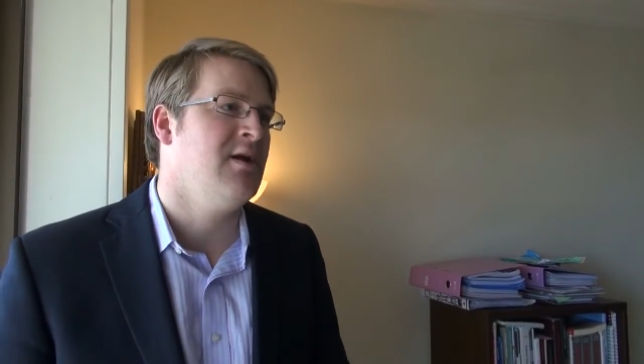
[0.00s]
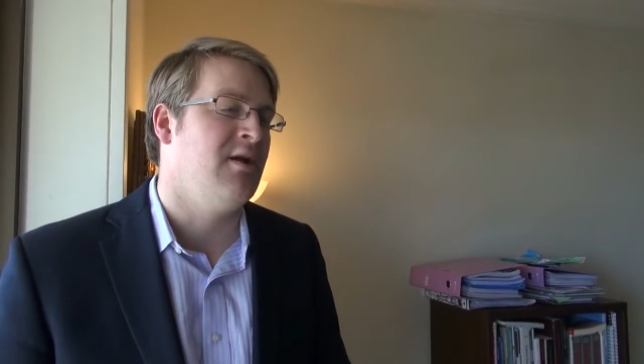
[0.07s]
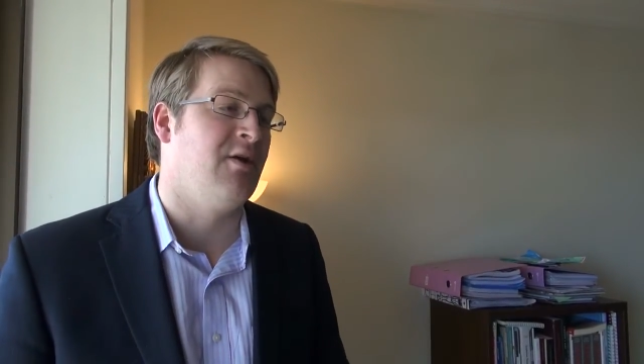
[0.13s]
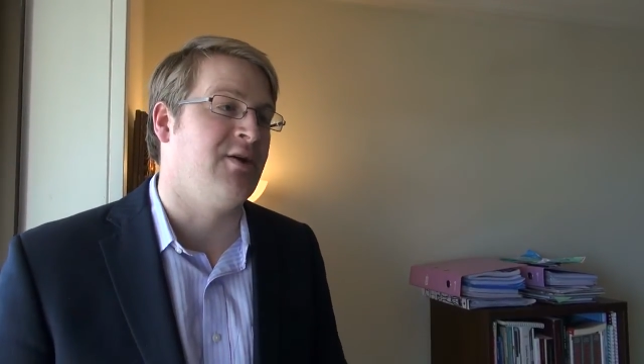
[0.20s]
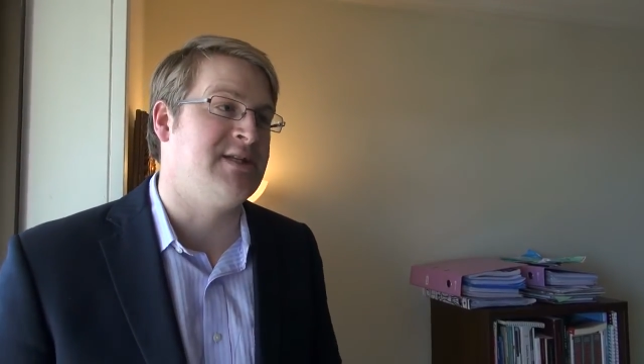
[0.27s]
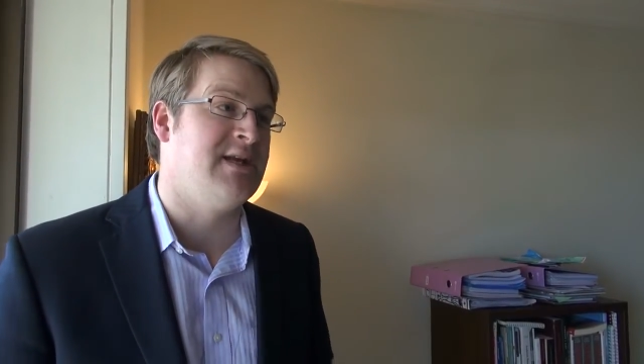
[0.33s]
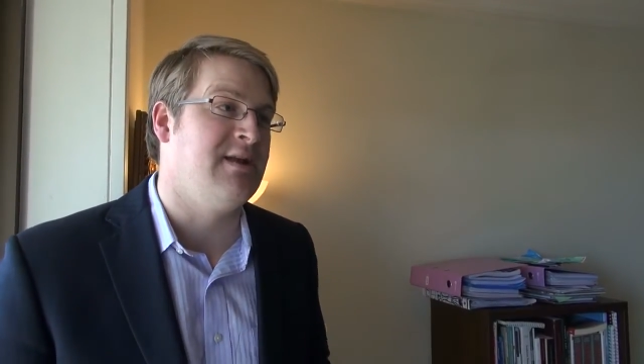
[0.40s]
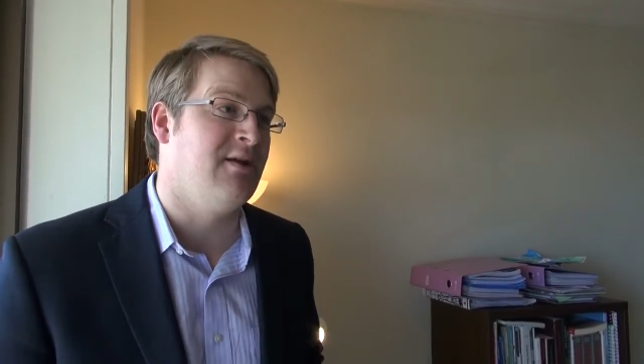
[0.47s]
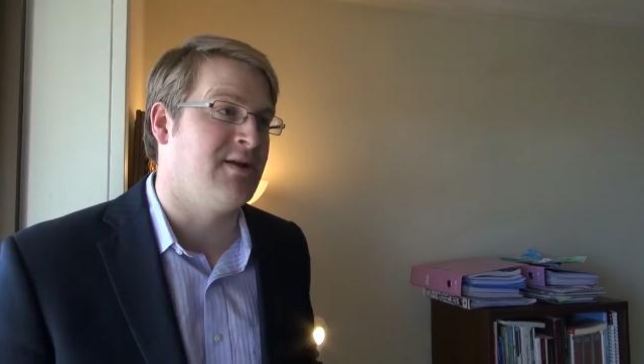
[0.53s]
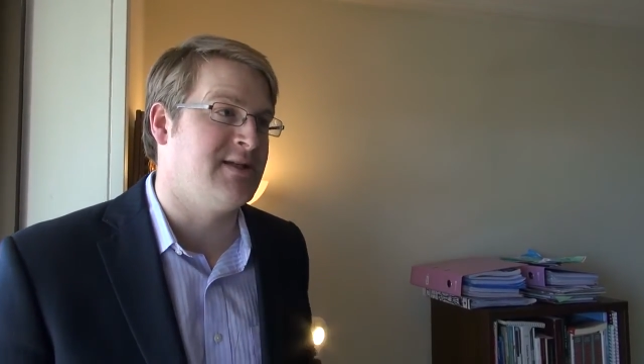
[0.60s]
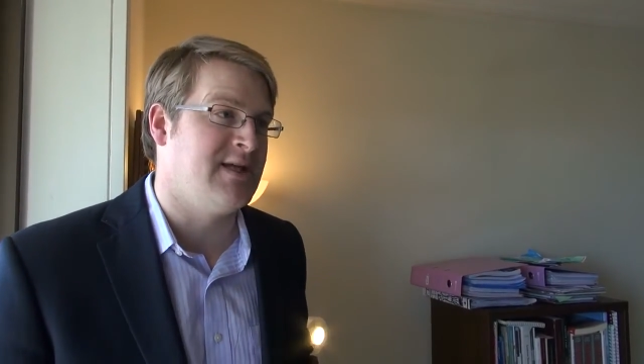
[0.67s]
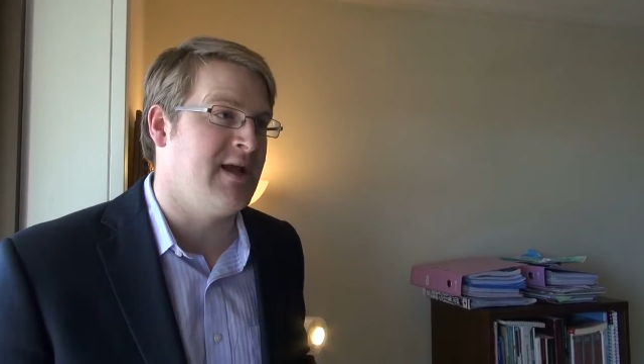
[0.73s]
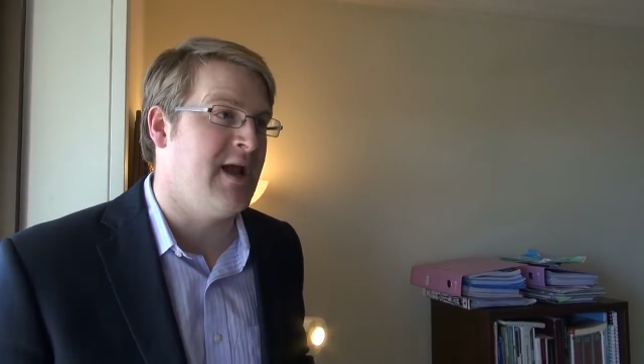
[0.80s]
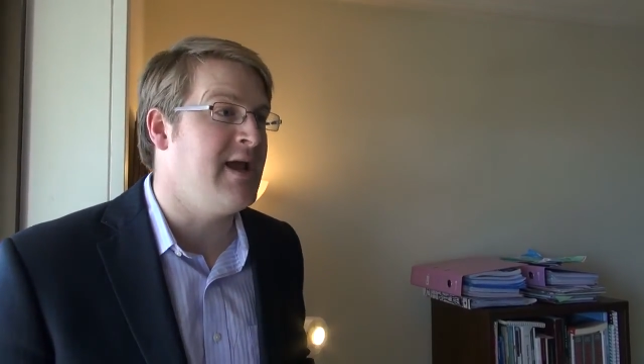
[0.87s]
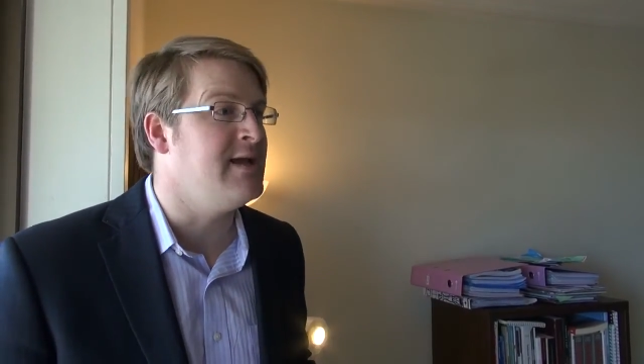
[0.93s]

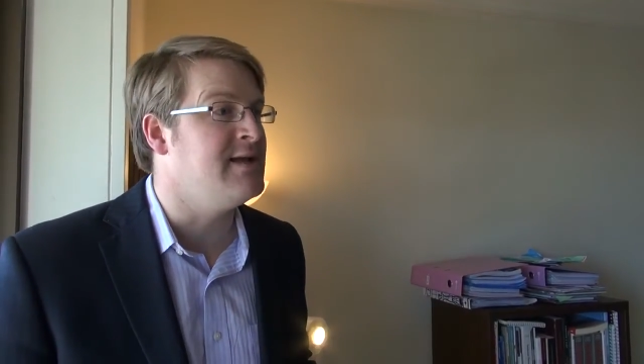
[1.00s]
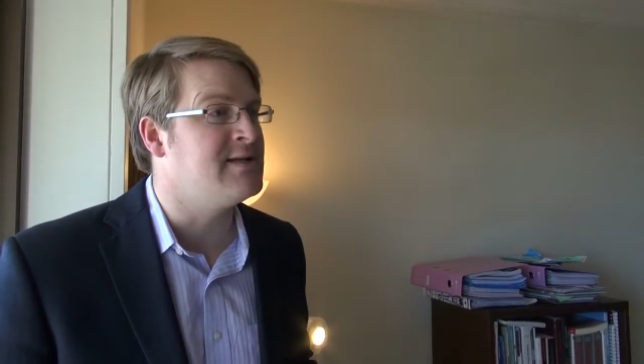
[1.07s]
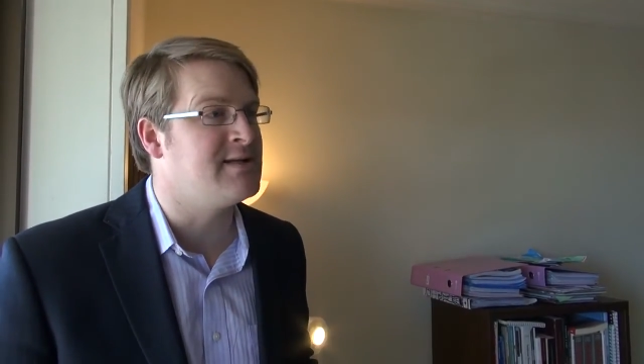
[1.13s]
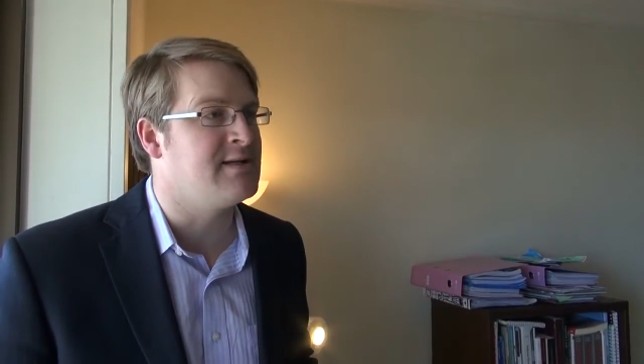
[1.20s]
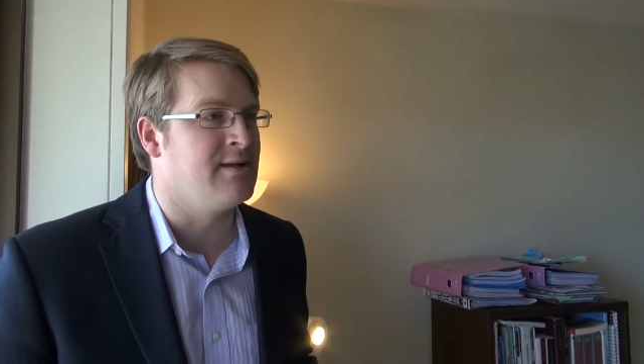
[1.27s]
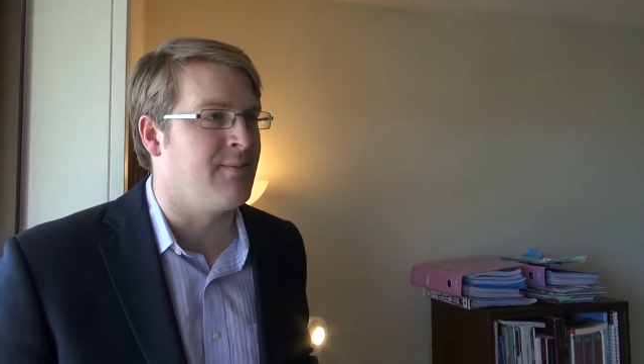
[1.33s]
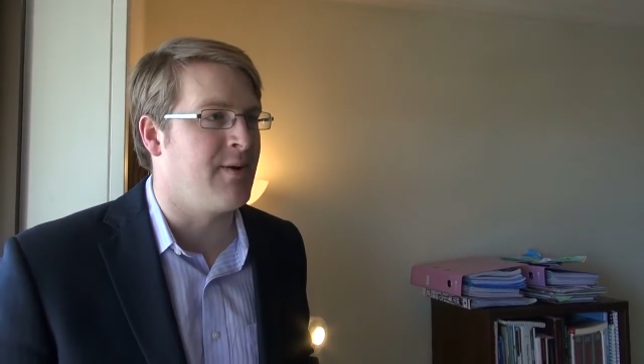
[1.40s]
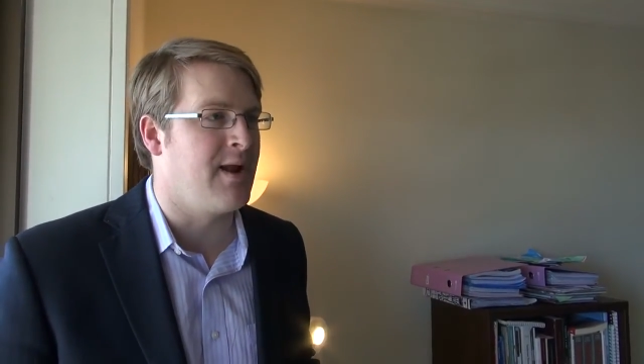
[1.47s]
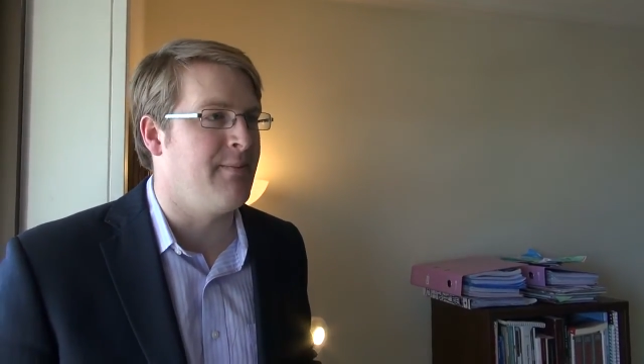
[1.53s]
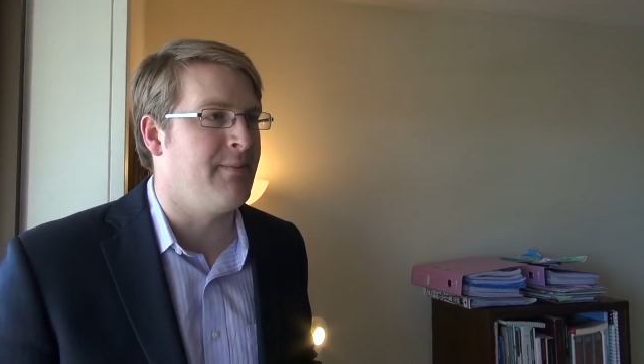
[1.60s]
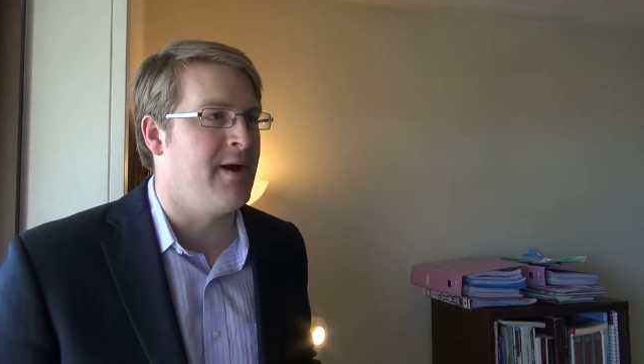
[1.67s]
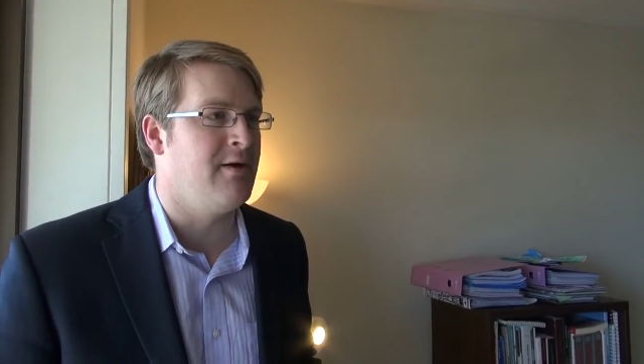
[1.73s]
1998 that Planned